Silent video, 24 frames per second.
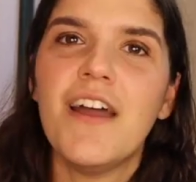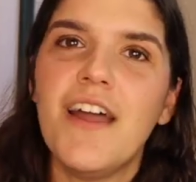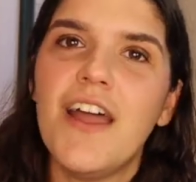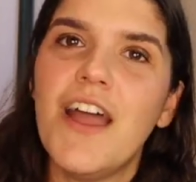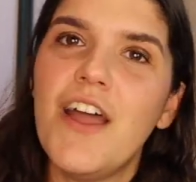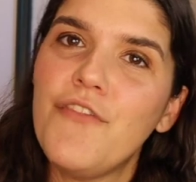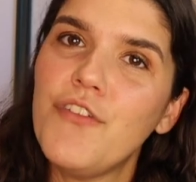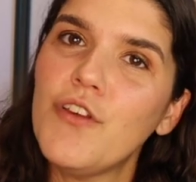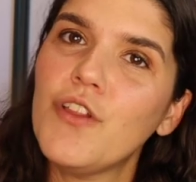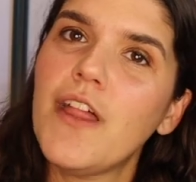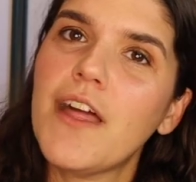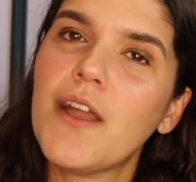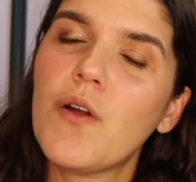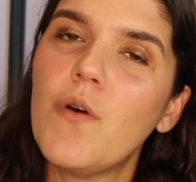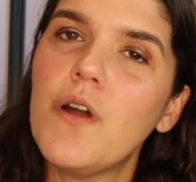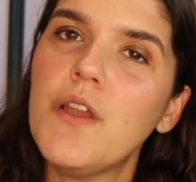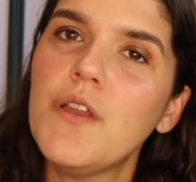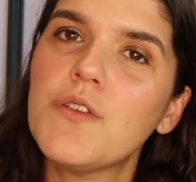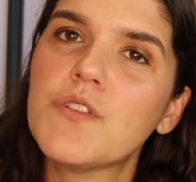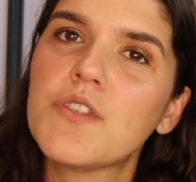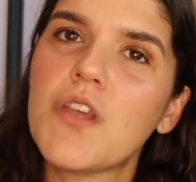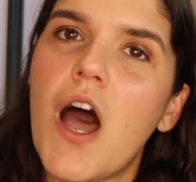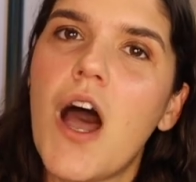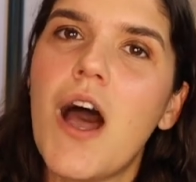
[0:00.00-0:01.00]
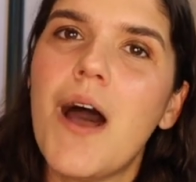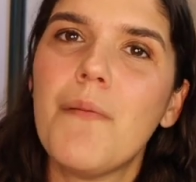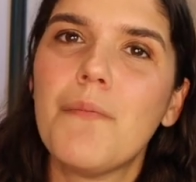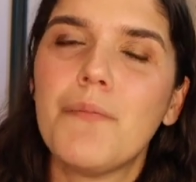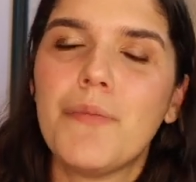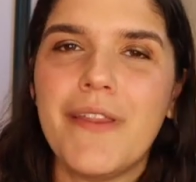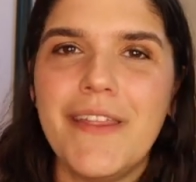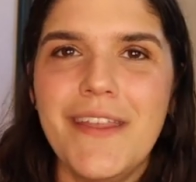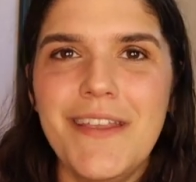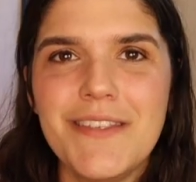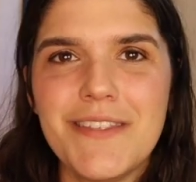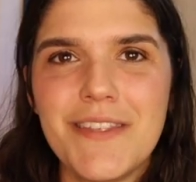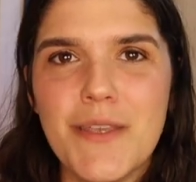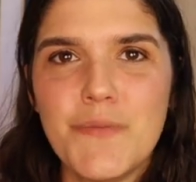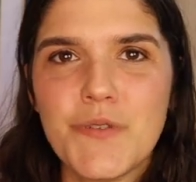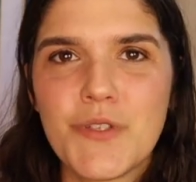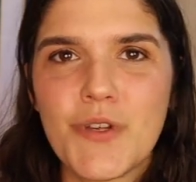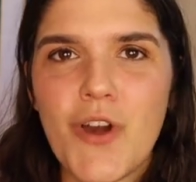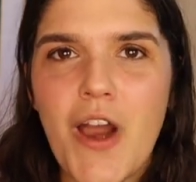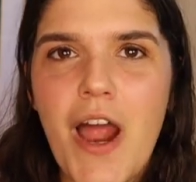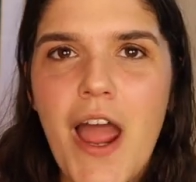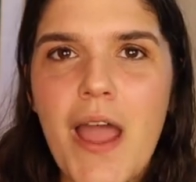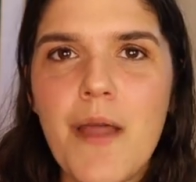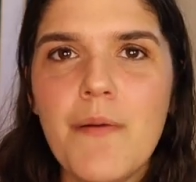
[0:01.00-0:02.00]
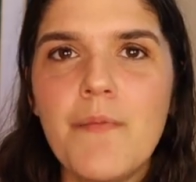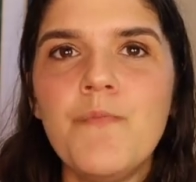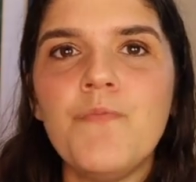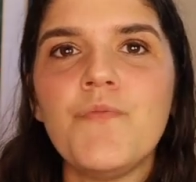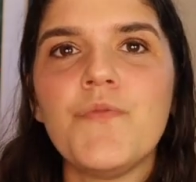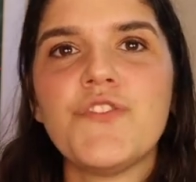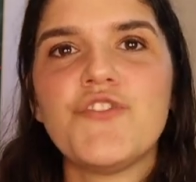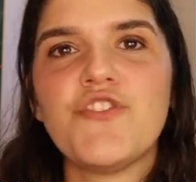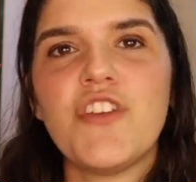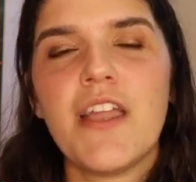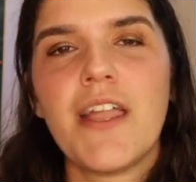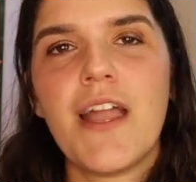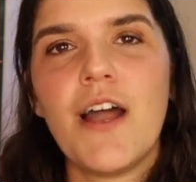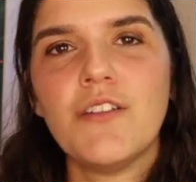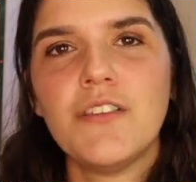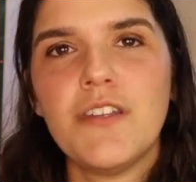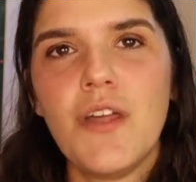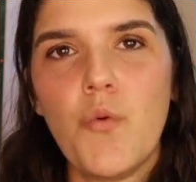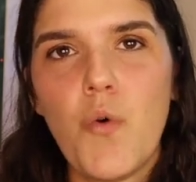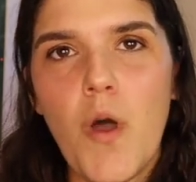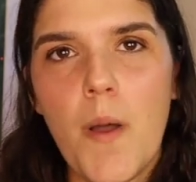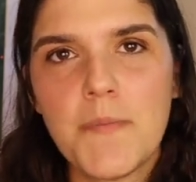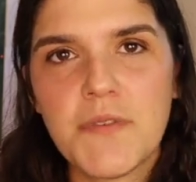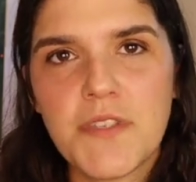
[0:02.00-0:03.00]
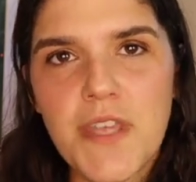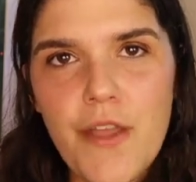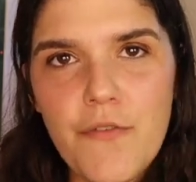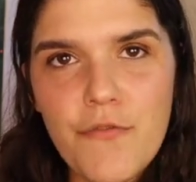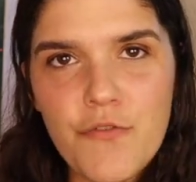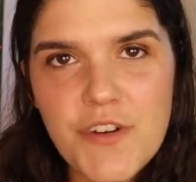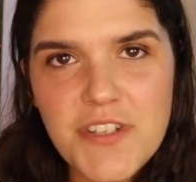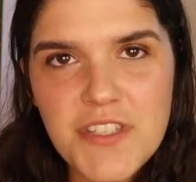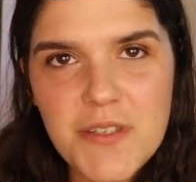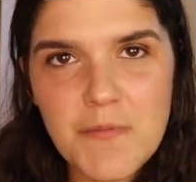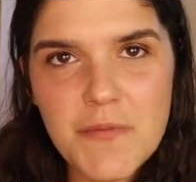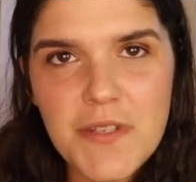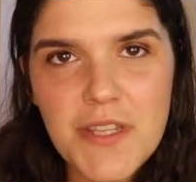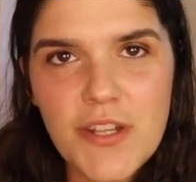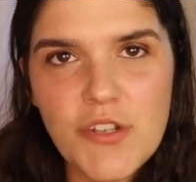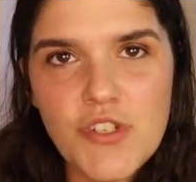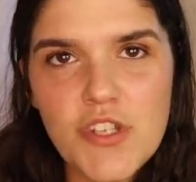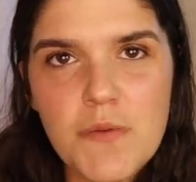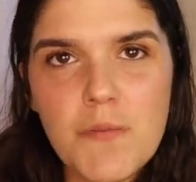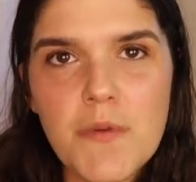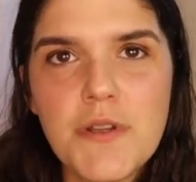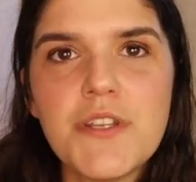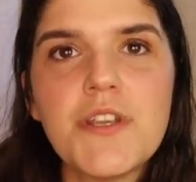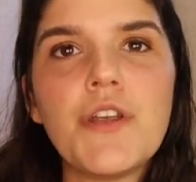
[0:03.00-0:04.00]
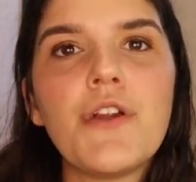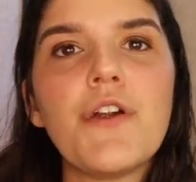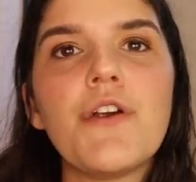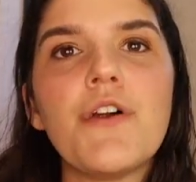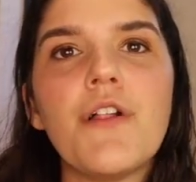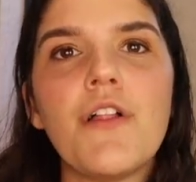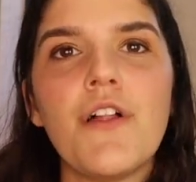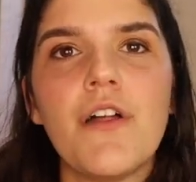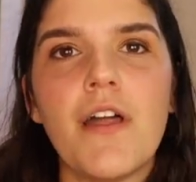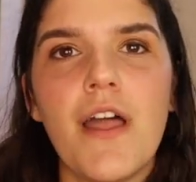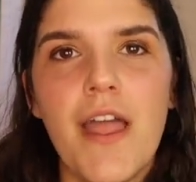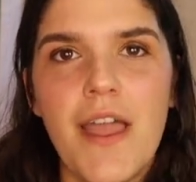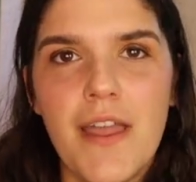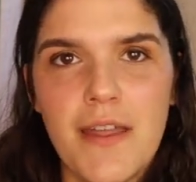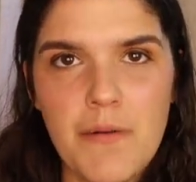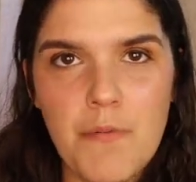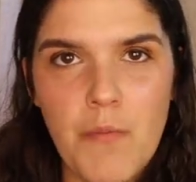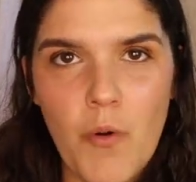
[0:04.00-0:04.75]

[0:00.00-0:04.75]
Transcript: If you like what you saw, please subscribe. Check out the website for some teaching material and